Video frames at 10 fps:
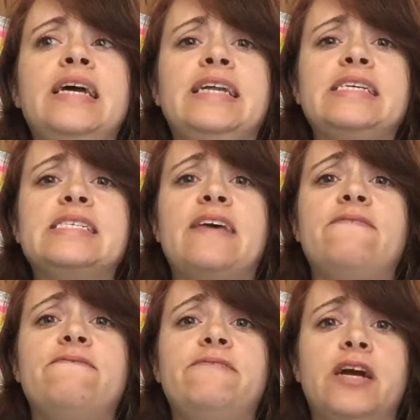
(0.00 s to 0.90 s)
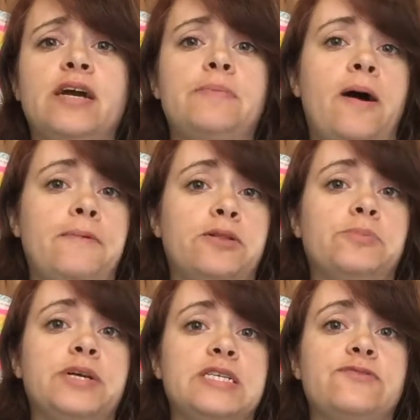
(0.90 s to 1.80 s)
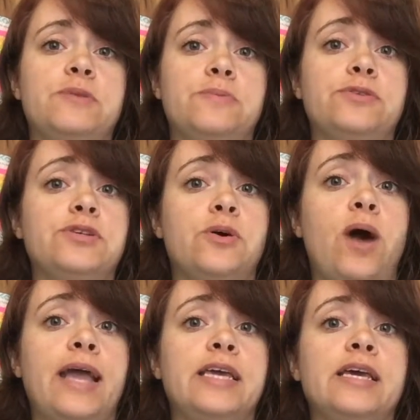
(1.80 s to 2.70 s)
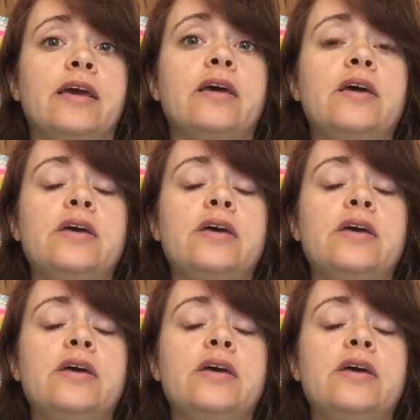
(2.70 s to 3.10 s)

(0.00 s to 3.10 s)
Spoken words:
It is a very popular place for people to go hiking,